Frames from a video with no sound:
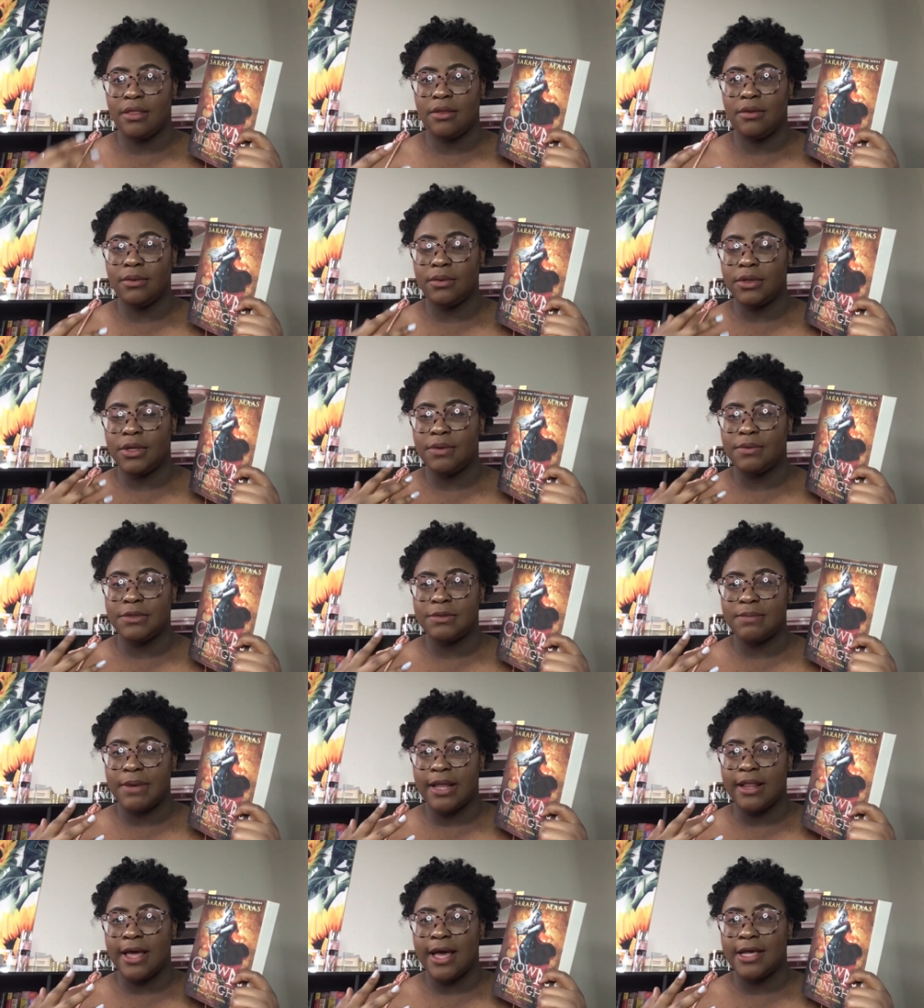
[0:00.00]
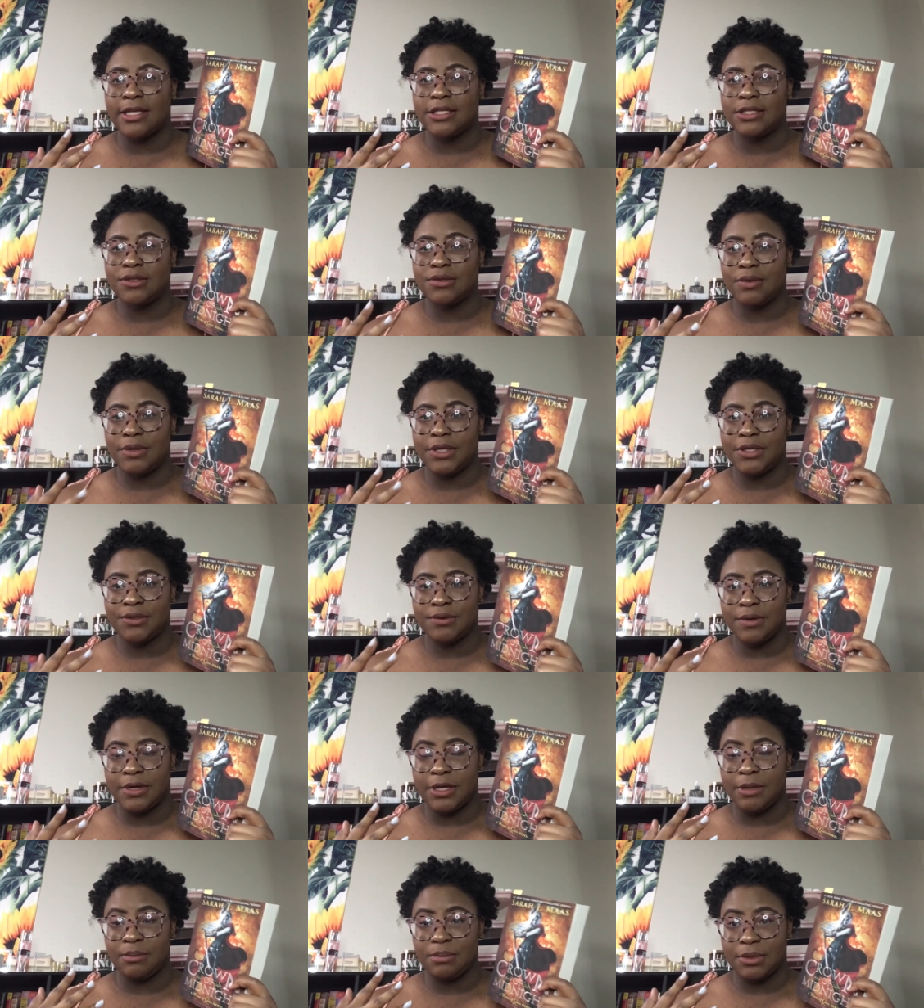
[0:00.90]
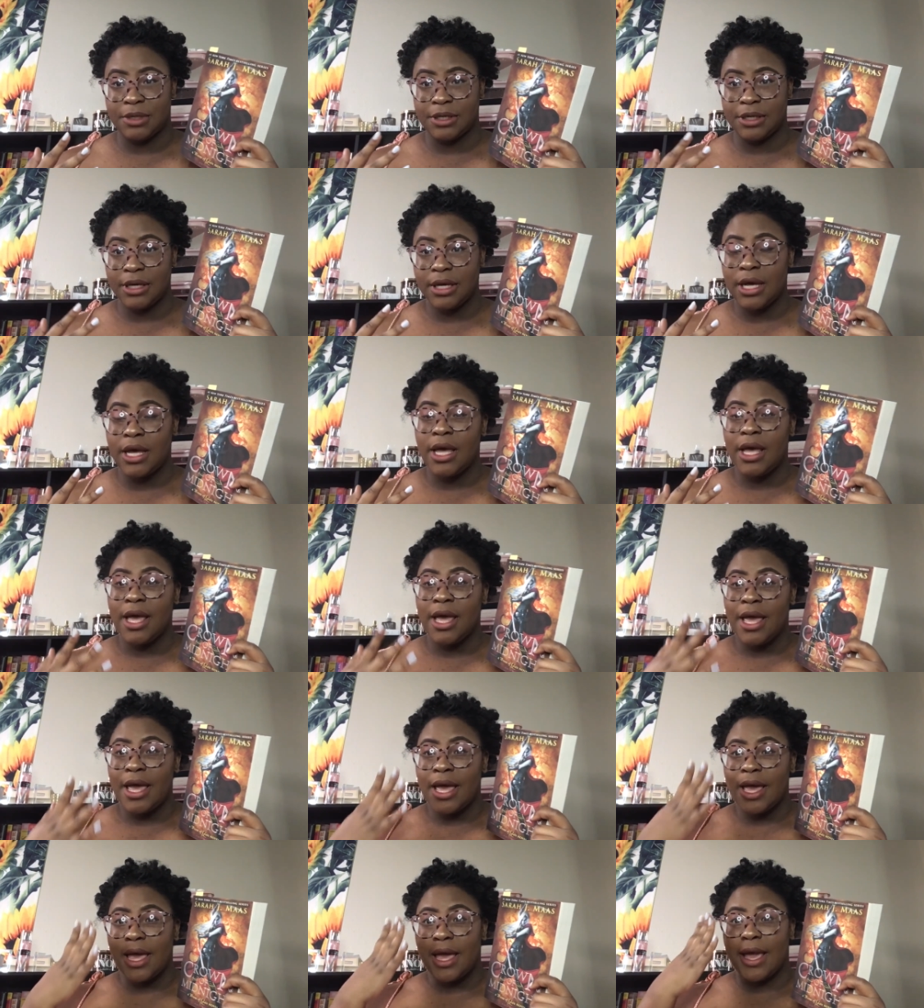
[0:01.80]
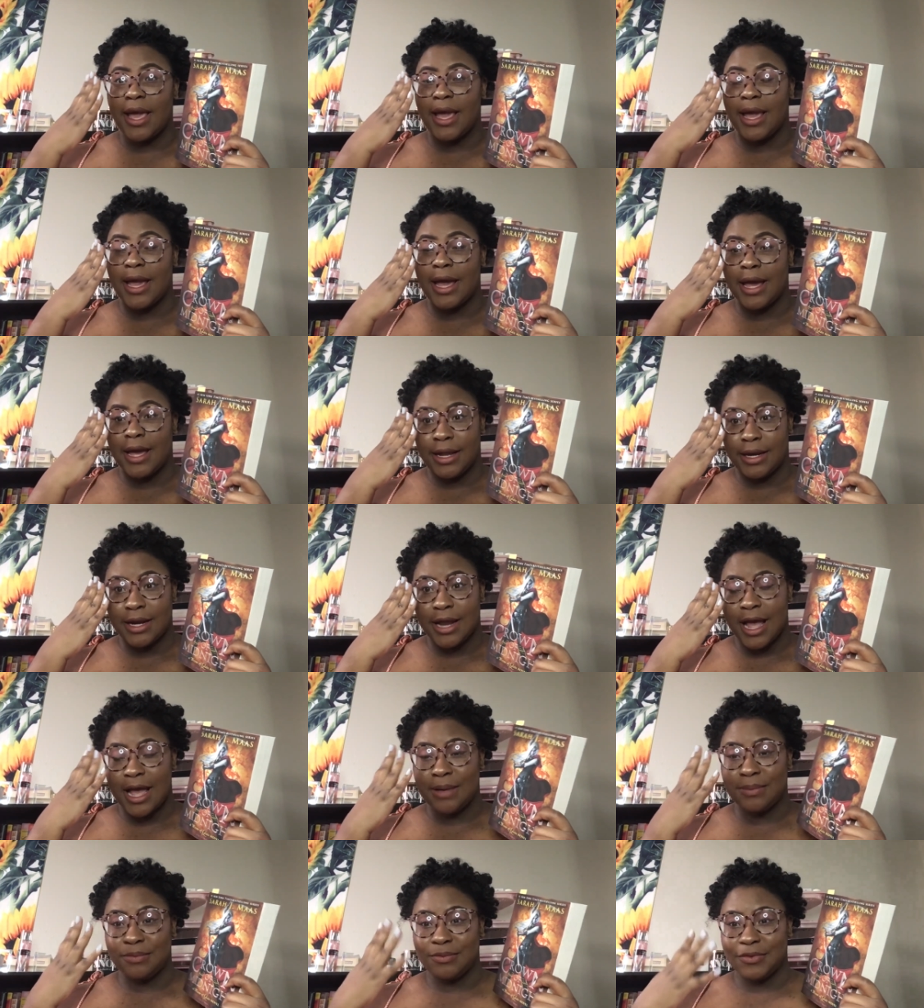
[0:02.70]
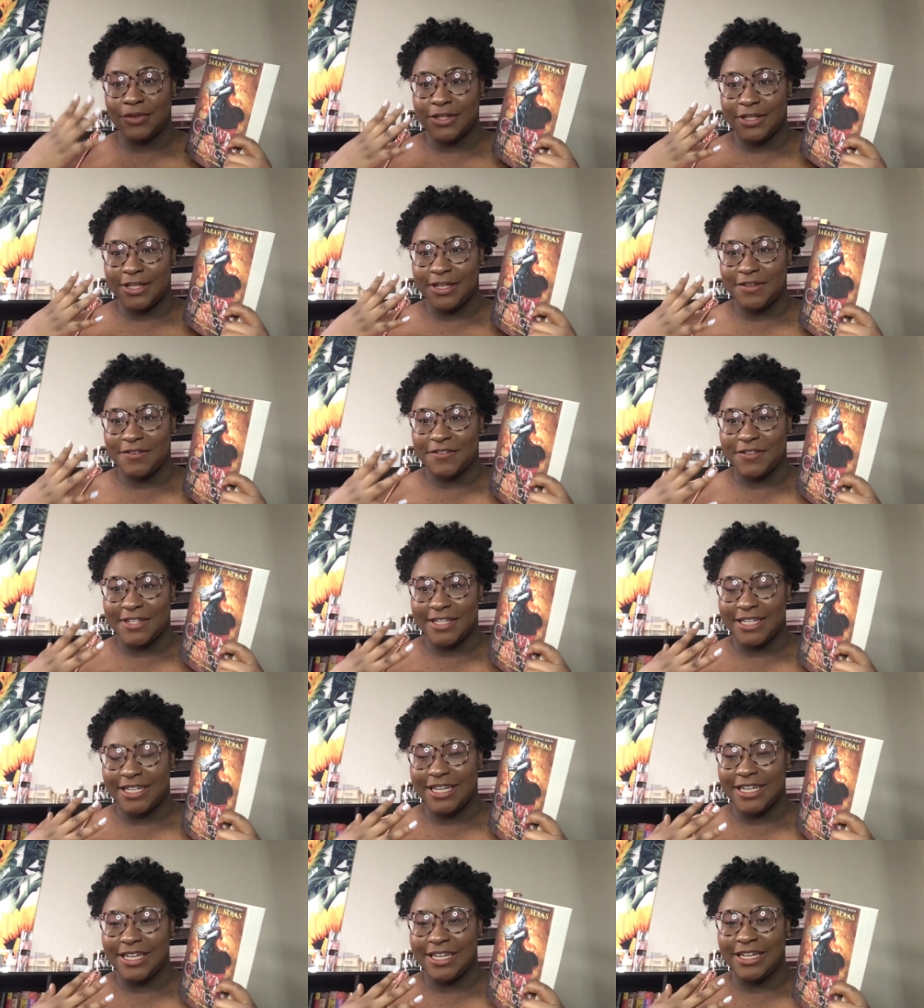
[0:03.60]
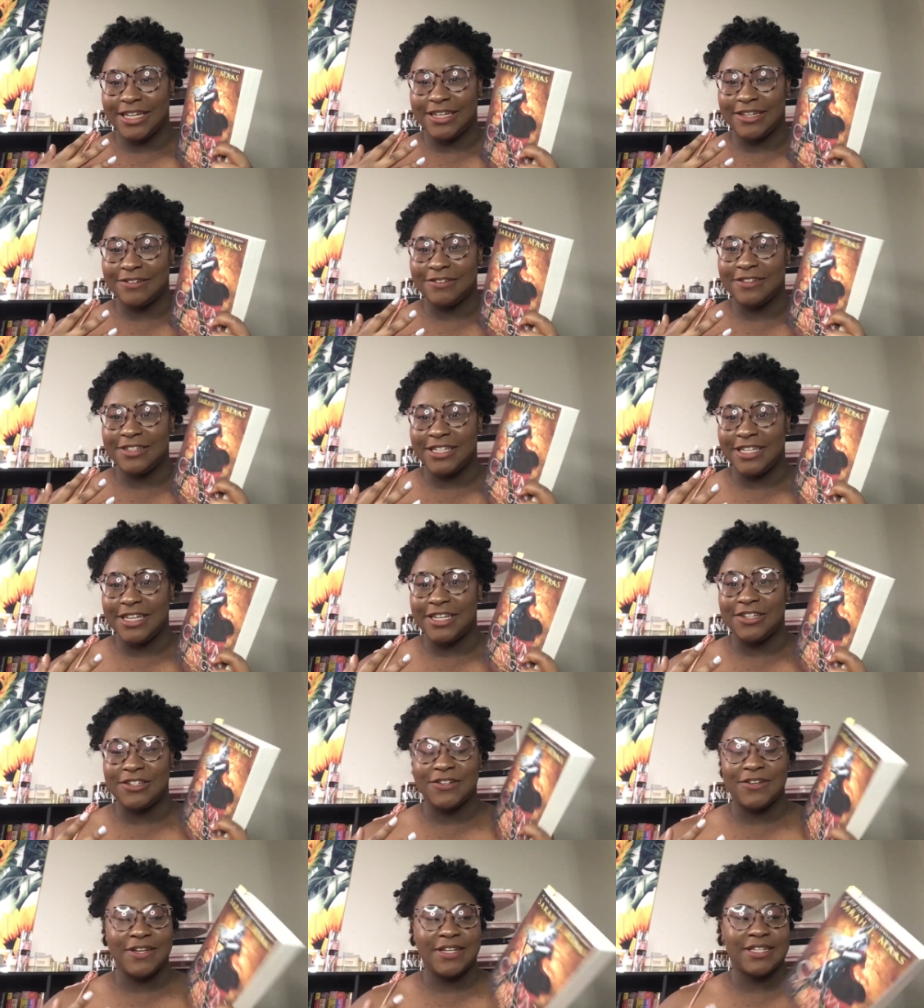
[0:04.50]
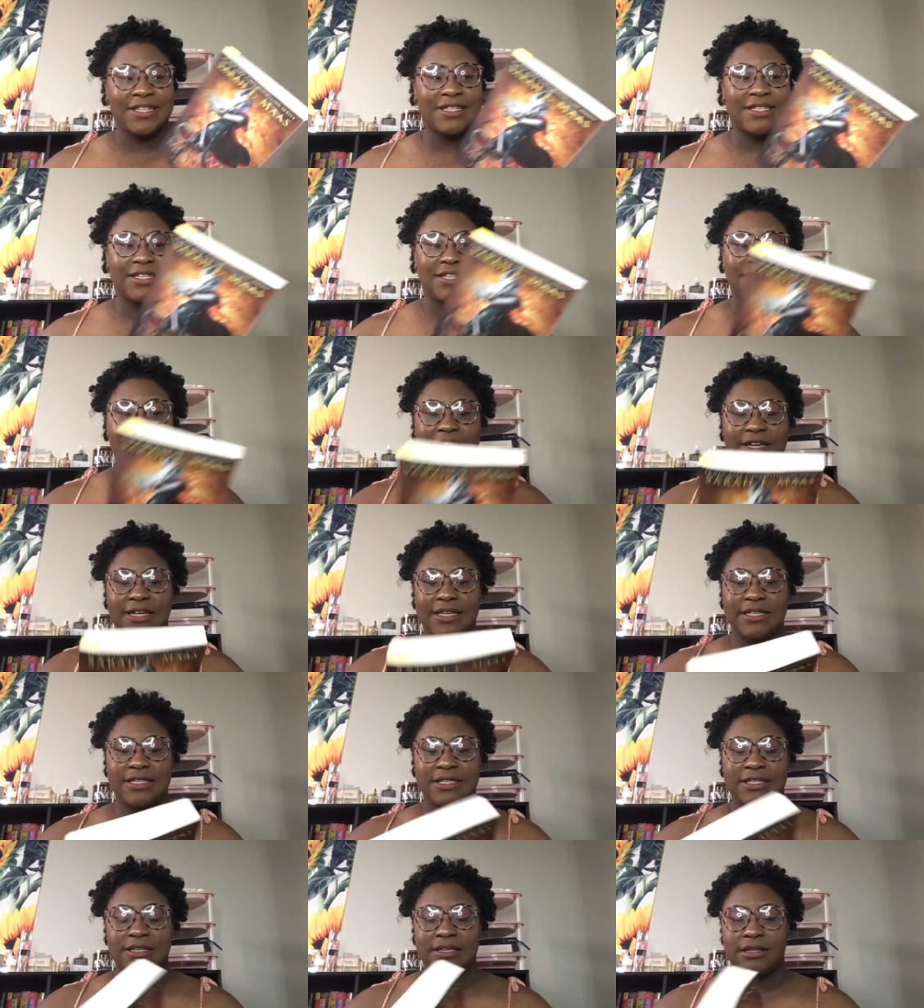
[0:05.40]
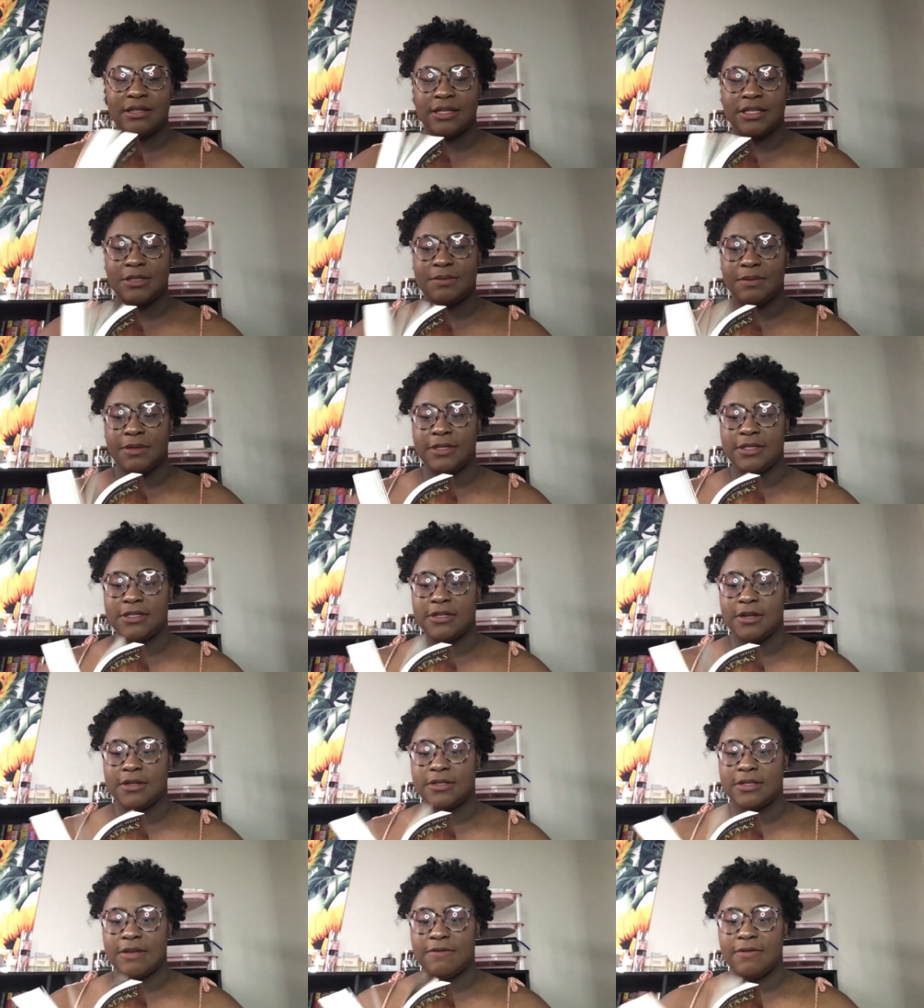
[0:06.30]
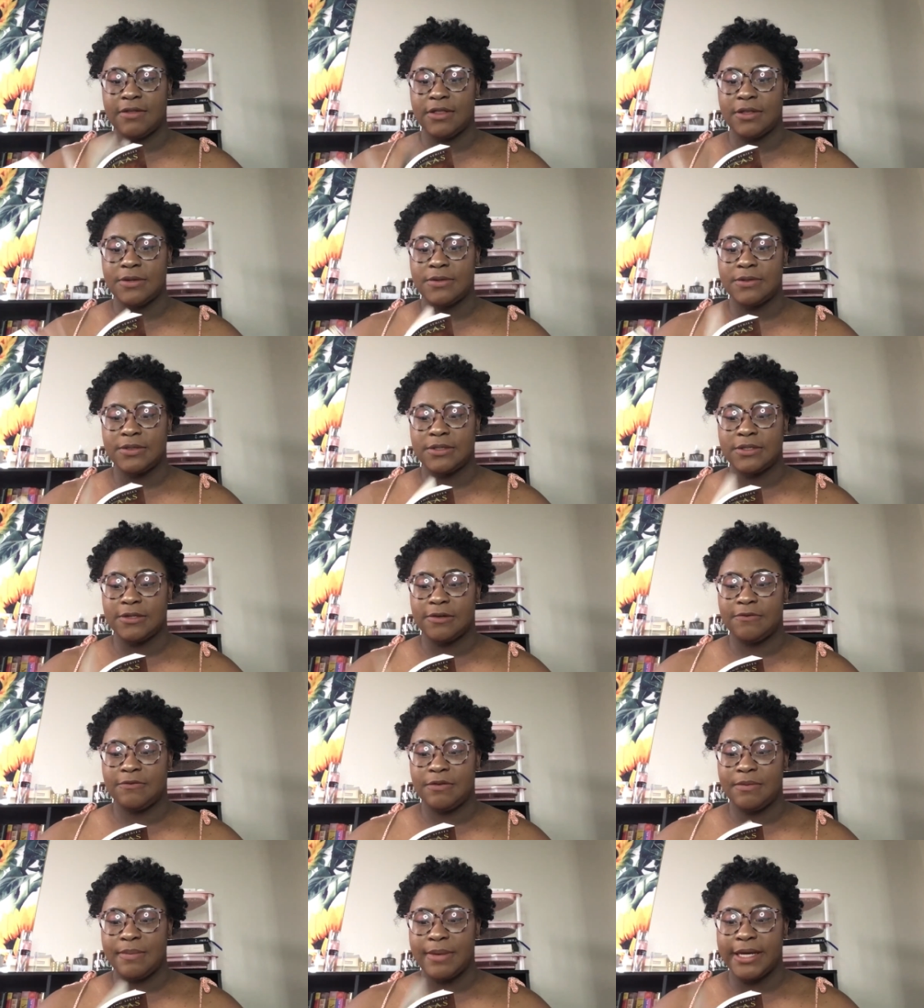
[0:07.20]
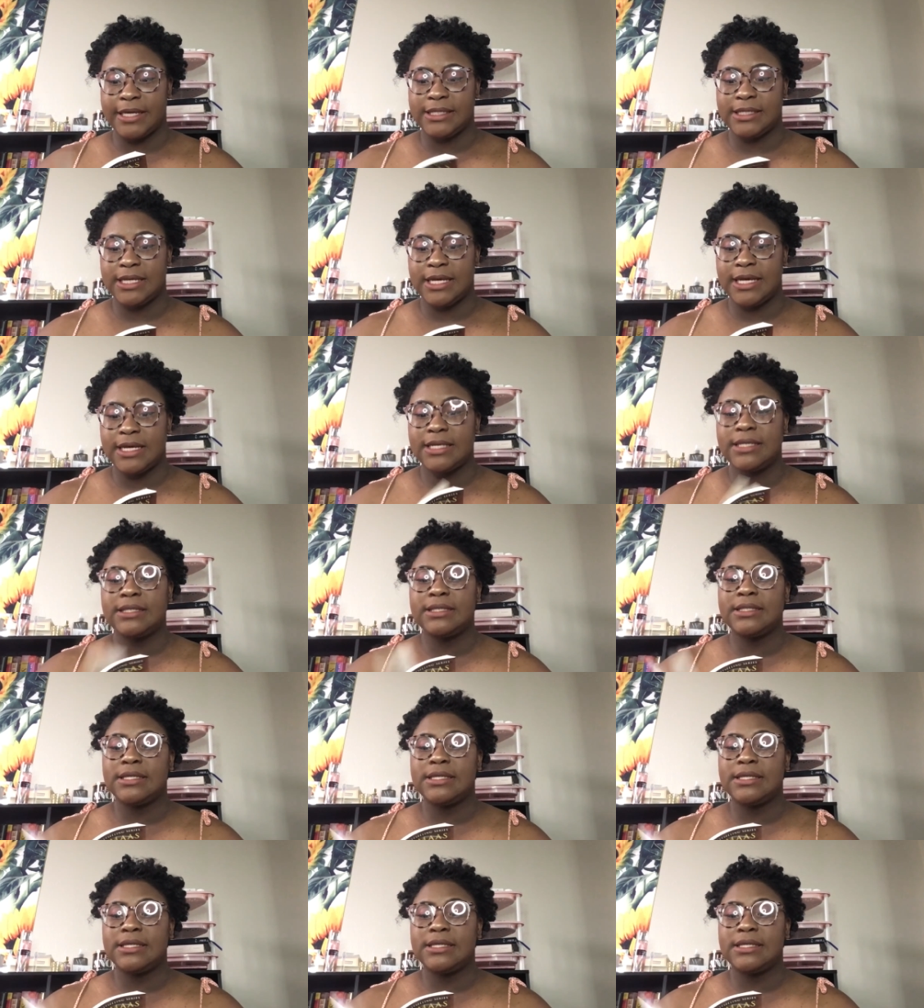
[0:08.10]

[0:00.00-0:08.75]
It was my last 2020 book, and I'm really enjoying the series. This book starts off a little slow for my taste,